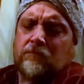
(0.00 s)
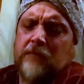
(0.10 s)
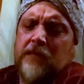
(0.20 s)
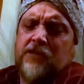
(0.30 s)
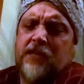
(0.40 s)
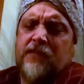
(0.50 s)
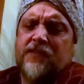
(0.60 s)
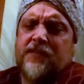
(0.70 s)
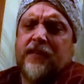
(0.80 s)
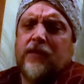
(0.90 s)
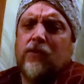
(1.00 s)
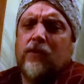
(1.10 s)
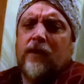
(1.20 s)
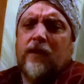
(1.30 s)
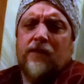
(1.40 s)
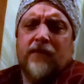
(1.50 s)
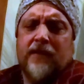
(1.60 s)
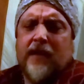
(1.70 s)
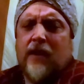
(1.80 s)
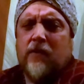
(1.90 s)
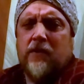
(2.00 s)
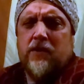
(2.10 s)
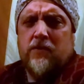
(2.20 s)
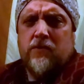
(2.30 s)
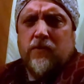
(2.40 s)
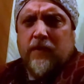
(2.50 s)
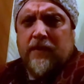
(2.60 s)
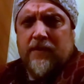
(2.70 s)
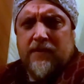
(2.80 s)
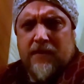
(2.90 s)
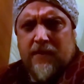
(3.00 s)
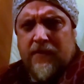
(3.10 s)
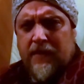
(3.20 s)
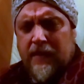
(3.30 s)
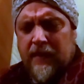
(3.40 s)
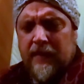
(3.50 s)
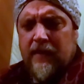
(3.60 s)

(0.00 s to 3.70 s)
And Shiva said, "Lord Elephant, how are you doing this evening?"